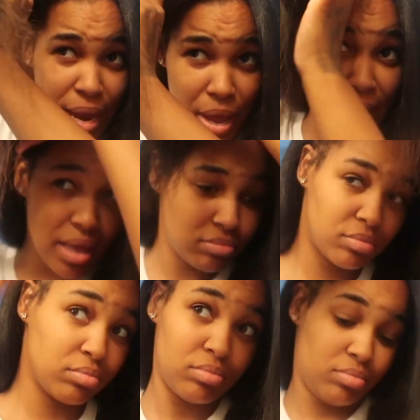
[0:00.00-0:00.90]
So right
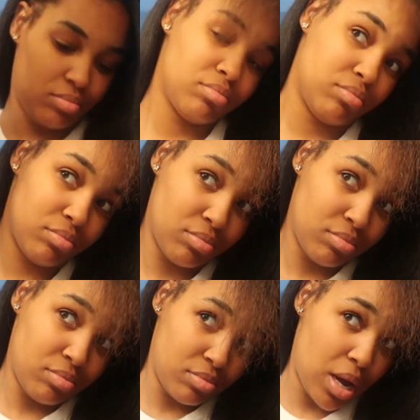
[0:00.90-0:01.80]
here, you just,
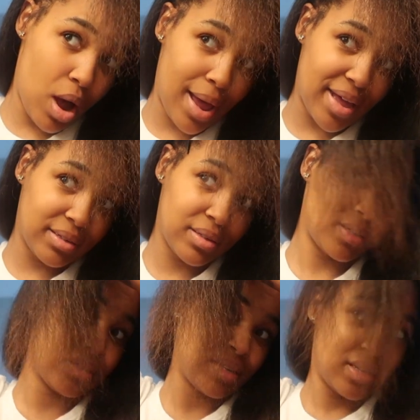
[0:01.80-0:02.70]
brush out the last
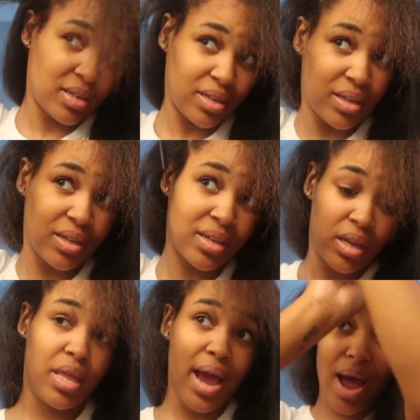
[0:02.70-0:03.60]
part. That's pretty much what I'm
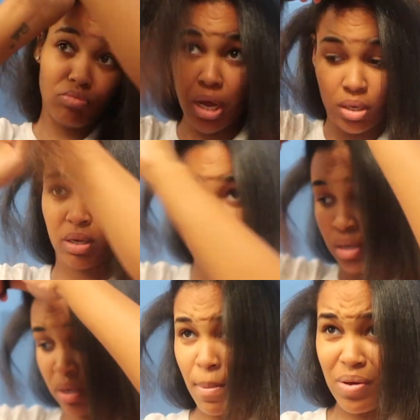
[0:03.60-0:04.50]
doing.
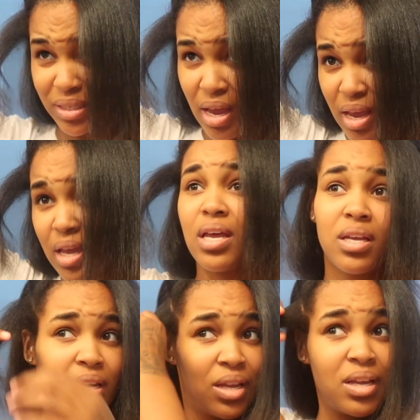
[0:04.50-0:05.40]
And I'm actually going to
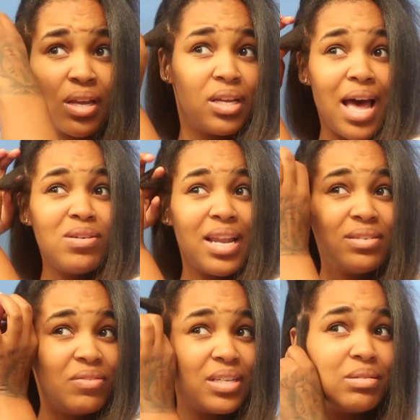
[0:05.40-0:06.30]
let you see
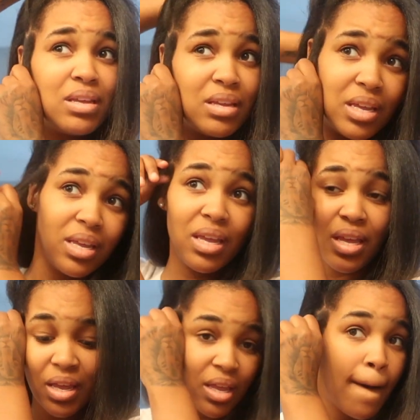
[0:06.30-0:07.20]
me fully flat
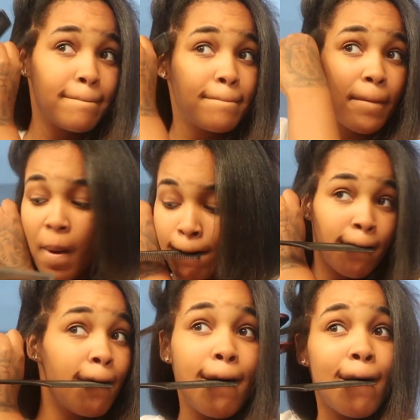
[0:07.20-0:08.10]
iron the
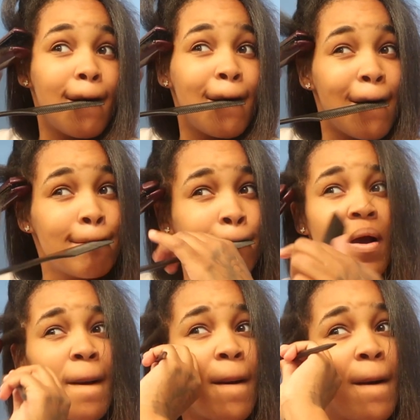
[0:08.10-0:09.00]
whole
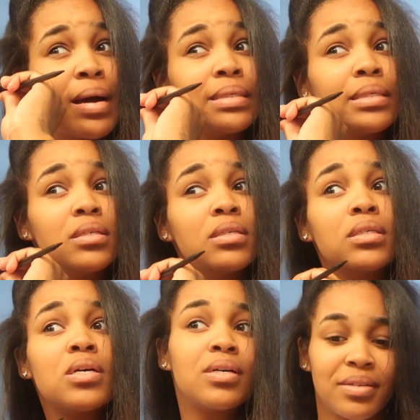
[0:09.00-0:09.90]
last side
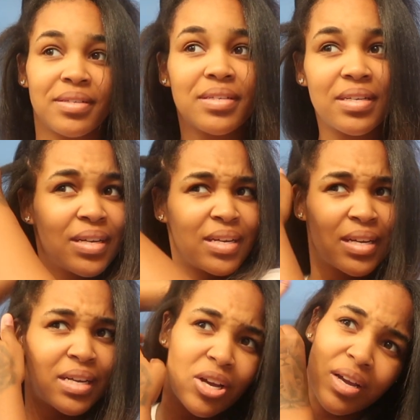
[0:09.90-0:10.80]
because it's like the
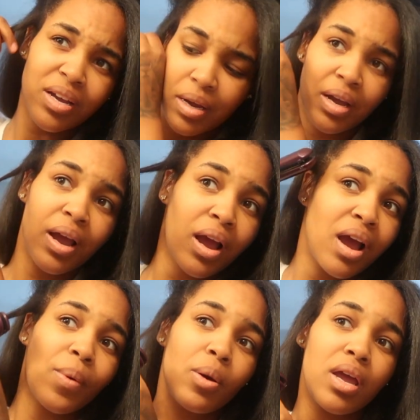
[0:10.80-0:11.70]
last
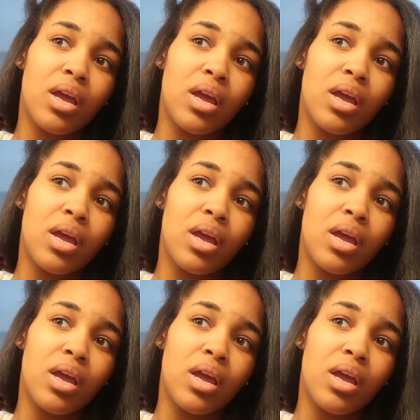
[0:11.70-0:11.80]
fourth.